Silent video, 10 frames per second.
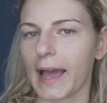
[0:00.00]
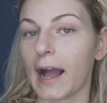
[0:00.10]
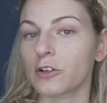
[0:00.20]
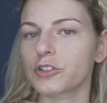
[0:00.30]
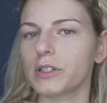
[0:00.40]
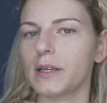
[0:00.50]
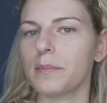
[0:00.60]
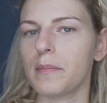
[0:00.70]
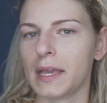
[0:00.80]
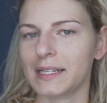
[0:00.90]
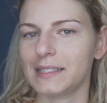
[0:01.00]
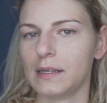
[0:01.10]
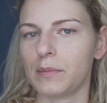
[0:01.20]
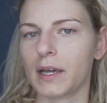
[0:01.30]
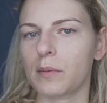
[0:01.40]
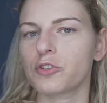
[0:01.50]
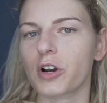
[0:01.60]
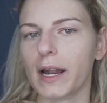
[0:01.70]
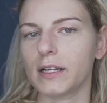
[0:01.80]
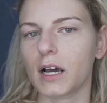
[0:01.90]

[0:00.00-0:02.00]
actually make it seem like I'm trying